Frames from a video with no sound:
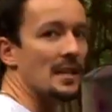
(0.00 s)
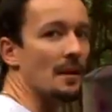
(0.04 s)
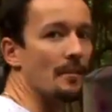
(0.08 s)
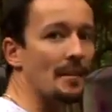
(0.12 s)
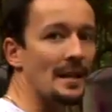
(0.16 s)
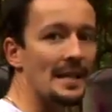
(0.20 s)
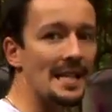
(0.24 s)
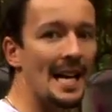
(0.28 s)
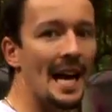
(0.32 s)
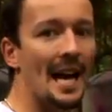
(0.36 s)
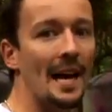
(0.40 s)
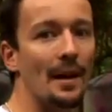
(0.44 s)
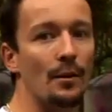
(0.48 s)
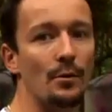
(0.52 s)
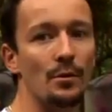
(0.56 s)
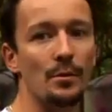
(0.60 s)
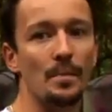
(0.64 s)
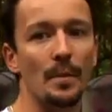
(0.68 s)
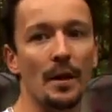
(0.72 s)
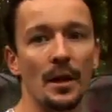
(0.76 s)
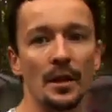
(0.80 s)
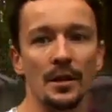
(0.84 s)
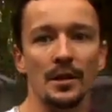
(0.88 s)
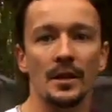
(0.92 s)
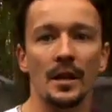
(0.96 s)
up these angles
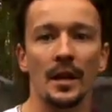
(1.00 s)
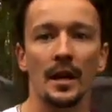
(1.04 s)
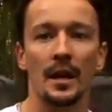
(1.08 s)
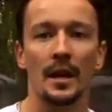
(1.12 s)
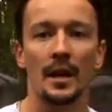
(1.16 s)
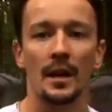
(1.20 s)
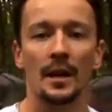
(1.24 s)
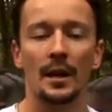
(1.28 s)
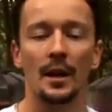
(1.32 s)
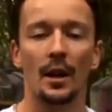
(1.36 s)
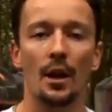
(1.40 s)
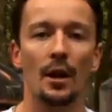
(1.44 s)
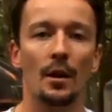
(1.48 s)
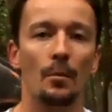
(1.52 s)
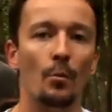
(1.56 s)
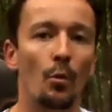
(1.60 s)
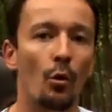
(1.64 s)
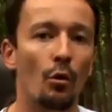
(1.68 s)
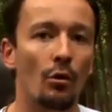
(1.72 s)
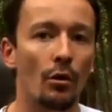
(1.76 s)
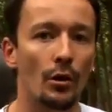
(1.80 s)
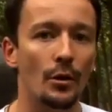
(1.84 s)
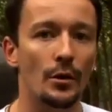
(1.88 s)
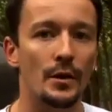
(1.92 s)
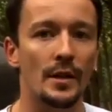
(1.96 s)
because you know, the
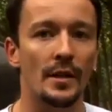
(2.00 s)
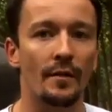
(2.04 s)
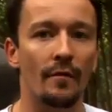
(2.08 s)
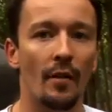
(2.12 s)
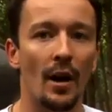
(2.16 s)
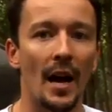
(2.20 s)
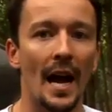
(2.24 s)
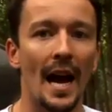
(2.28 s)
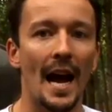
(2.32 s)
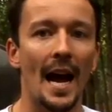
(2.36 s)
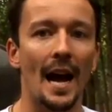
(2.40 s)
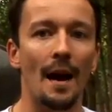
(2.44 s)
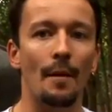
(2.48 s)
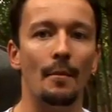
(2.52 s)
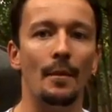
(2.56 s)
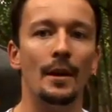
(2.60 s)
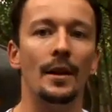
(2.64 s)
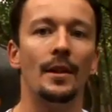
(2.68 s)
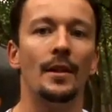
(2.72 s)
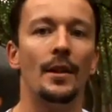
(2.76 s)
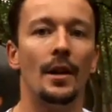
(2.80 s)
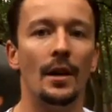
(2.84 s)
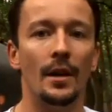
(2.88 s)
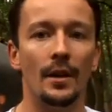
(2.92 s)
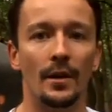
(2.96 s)
more elusive I am,
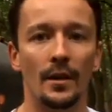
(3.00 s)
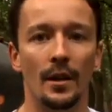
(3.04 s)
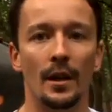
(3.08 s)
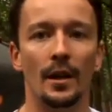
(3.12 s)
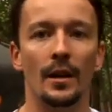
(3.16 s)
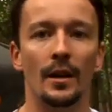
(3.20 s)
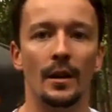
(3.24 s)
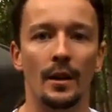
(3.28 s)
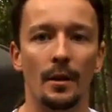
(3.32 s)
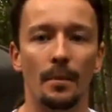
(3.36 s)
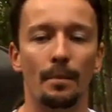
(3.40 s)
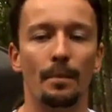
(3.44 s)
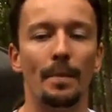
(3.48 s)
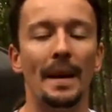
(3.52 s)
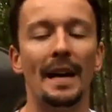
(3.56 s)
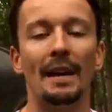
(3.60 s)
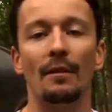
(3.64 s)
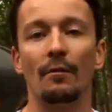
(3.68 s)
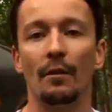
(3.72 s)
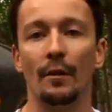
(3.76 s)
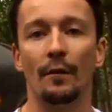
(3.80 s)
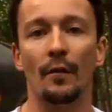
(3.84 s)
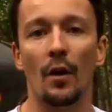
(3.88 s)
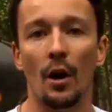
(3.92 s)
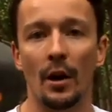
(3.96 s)
the
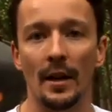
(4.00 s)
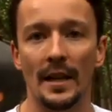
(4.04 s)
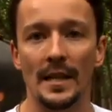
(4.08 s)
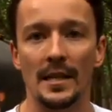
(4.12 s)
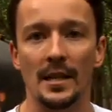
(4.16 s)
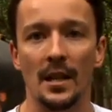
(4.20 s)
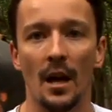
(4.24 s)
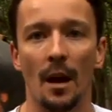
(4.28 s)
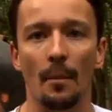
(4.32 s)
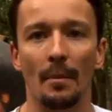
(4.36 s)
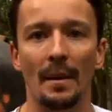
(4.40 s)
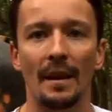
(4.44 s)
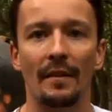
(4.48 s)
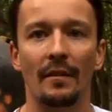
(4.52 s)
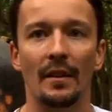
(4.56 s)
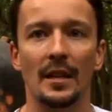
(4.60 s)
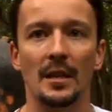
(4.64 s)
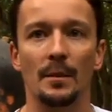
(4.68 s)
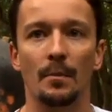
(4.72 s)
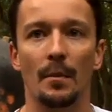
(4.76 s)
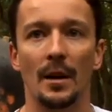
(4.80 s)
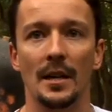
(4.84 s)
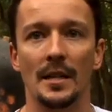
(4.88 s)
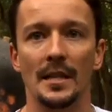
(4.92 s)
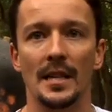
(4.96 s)
bigger advantage that I'm giving
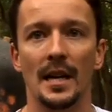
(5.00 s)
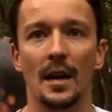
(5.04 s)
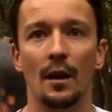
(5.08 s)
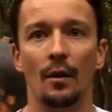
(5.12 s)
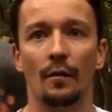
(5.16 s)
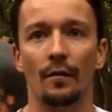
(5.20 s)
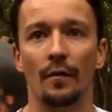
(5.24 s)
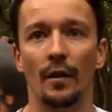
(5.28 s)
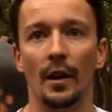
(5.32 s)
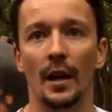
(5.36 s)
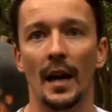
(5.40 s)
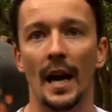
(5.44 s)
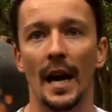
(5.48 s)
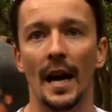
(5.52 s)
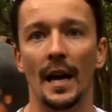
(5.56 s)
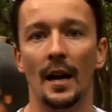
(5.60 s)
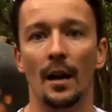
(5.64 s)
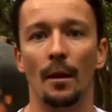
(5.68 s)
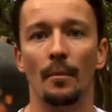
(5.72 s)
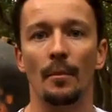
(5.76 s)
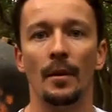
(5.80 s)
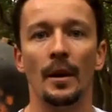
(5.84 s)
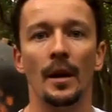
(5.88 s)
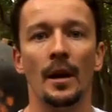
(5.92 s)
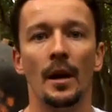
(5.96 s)
to myself. Okay,
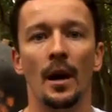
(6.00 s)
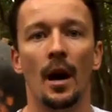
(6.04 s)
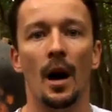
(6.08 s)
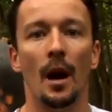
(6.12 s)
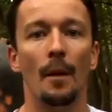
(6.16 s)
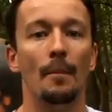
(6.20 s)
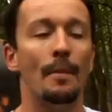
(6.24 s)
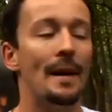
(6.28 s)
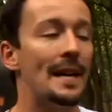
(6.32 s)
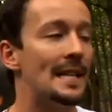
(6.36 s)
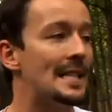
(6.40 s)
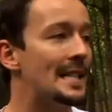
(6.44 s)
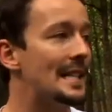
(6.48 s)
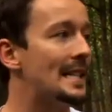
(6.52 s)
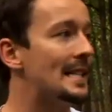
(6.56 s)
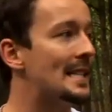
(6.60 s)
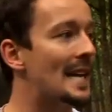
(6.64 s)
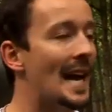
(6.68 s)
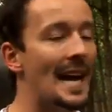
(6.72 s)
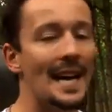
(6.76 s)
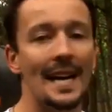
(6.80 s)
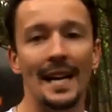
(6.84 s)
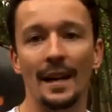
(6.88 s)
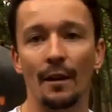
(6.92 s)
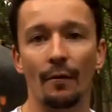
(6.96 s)
and I'm basically
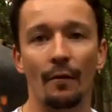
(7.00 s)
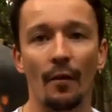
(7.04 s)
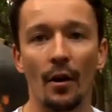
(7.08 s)
taking